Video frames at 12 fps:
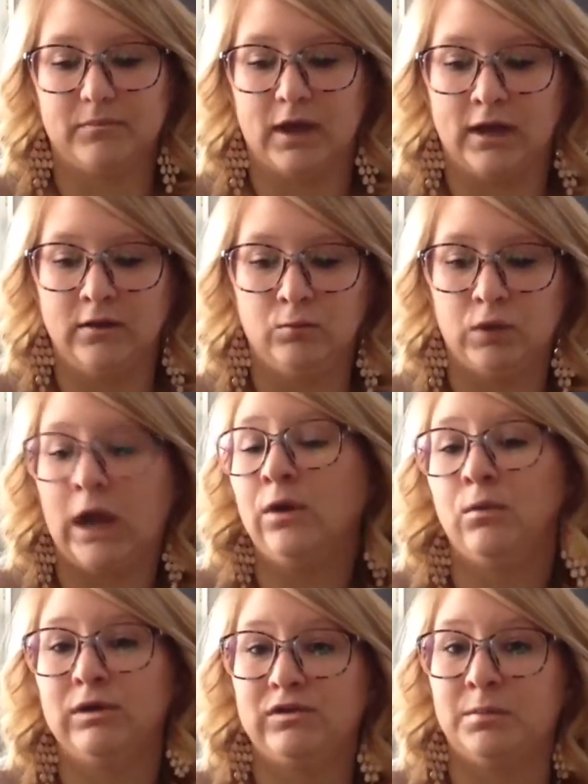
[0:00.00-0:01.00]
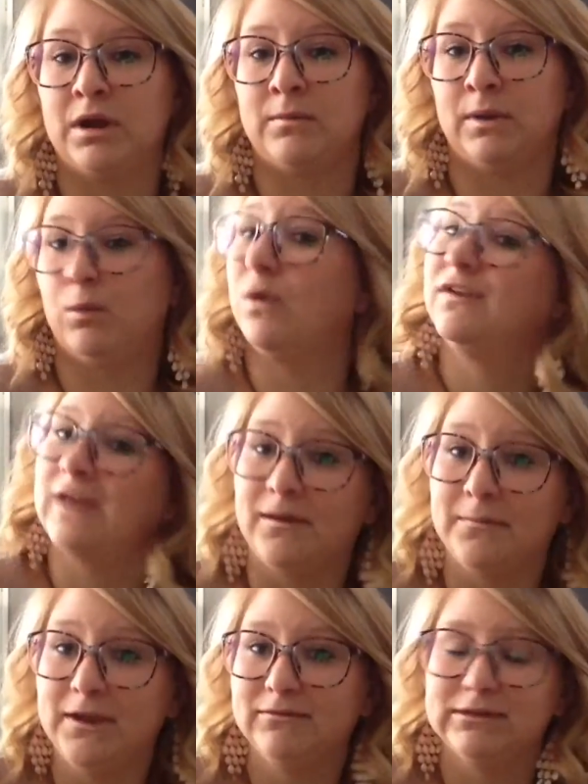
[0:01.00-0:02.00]
I don't wish it upon my worst
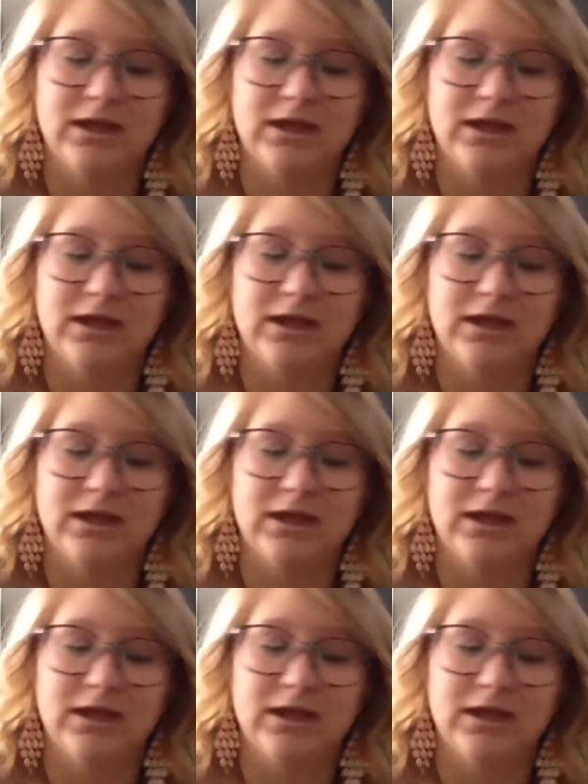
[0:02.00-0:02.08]
enemy.